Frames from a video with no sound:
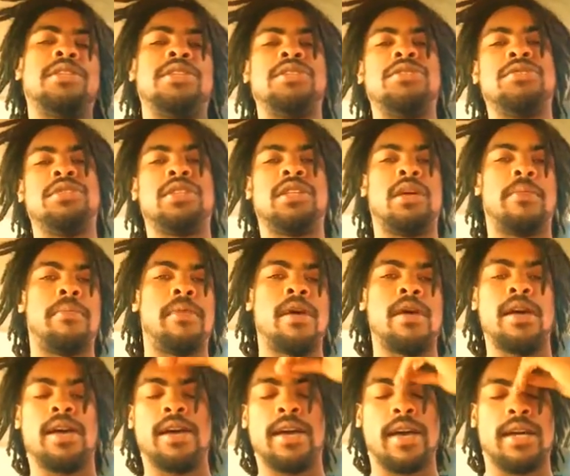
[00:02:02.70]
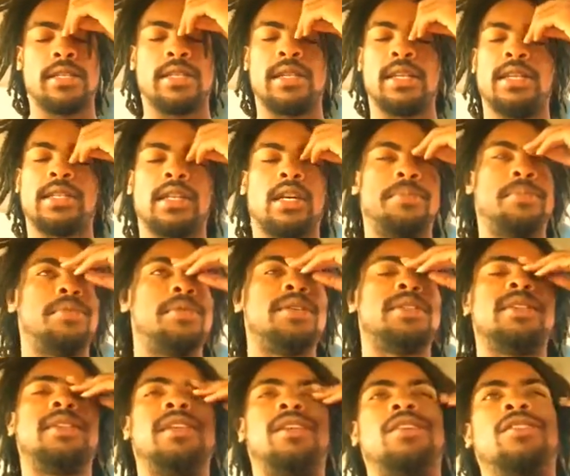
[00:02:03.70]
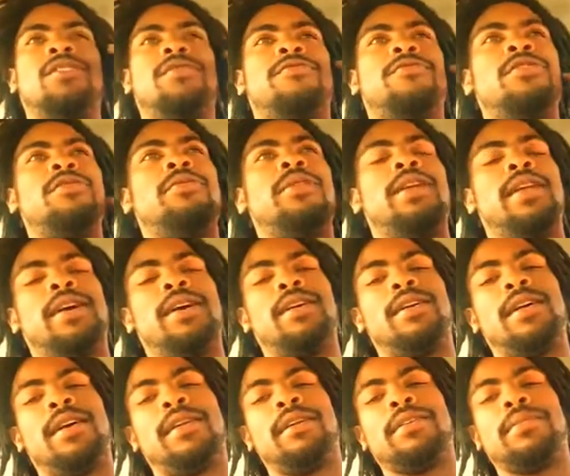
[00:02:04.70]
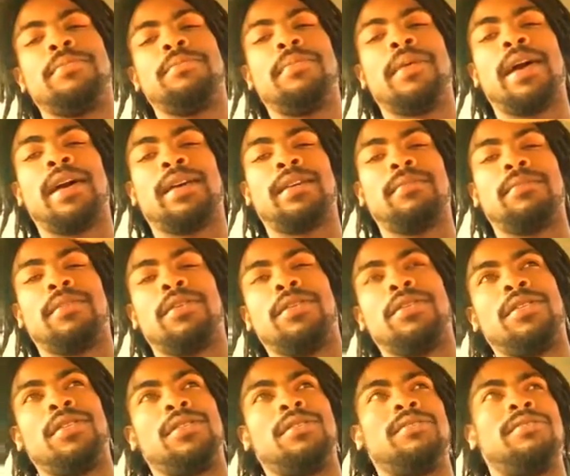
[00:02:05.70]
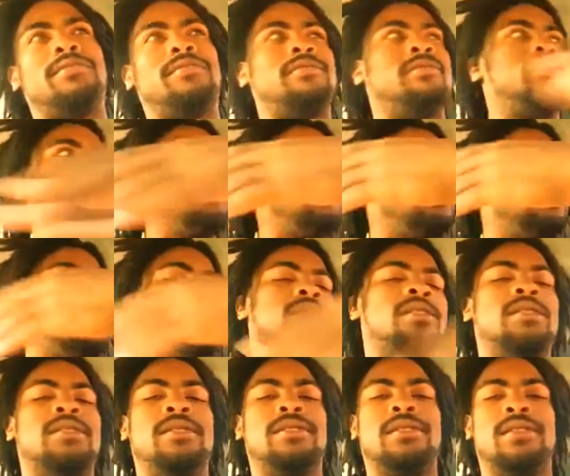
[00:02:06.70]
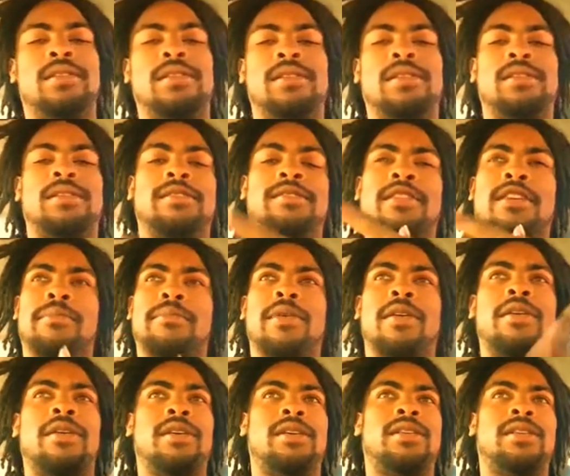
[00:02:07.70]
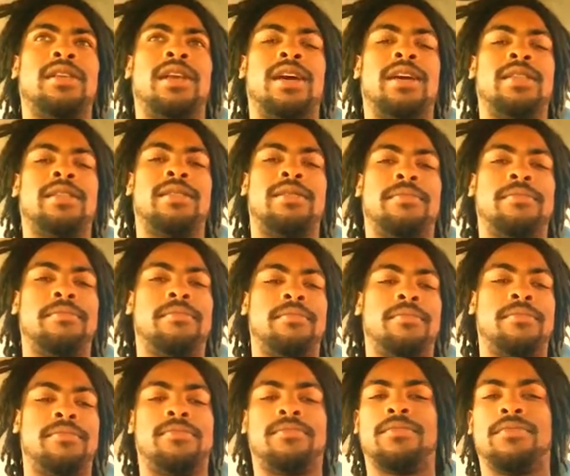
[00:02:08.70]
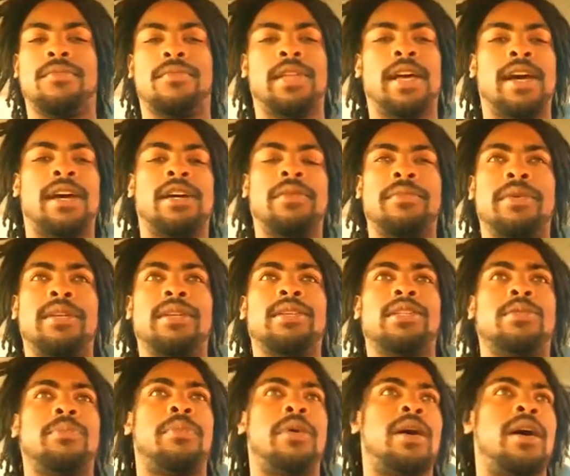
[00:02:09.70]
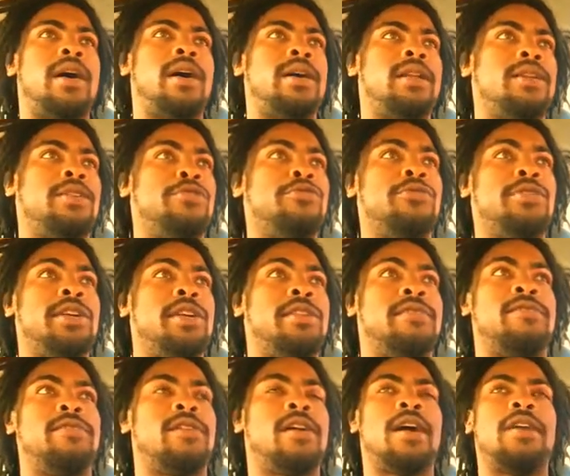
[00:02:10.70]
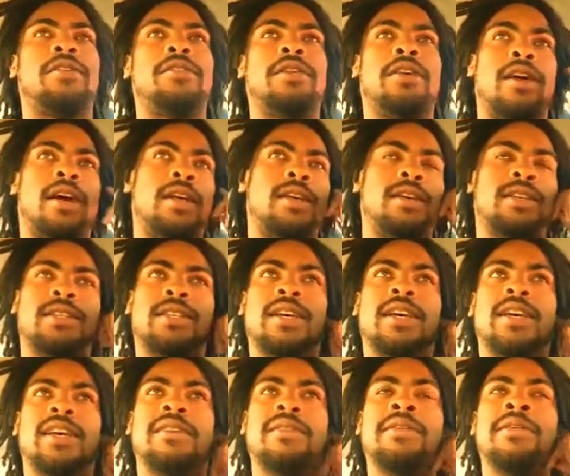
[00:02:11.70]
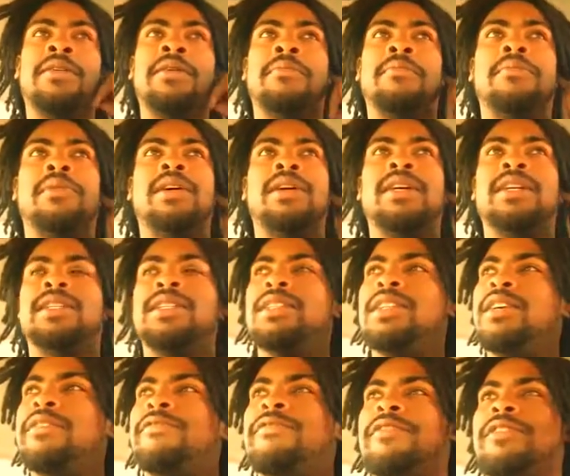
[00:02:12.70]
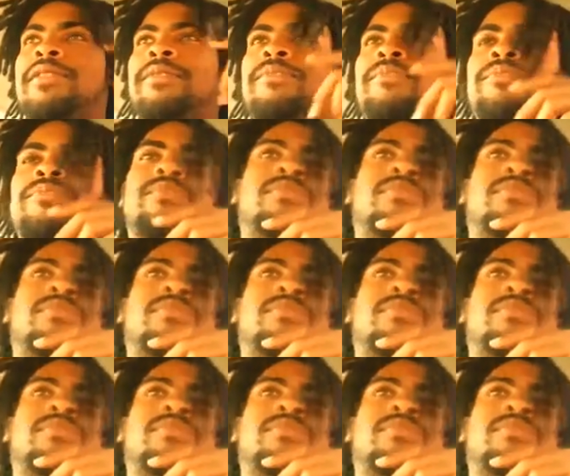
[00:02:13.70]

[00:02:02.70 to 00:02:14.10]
just using America as an example. What's the long freeway that go down the backbone of America? Like that could be the spine or whatever. I don't know how to say it, but it's different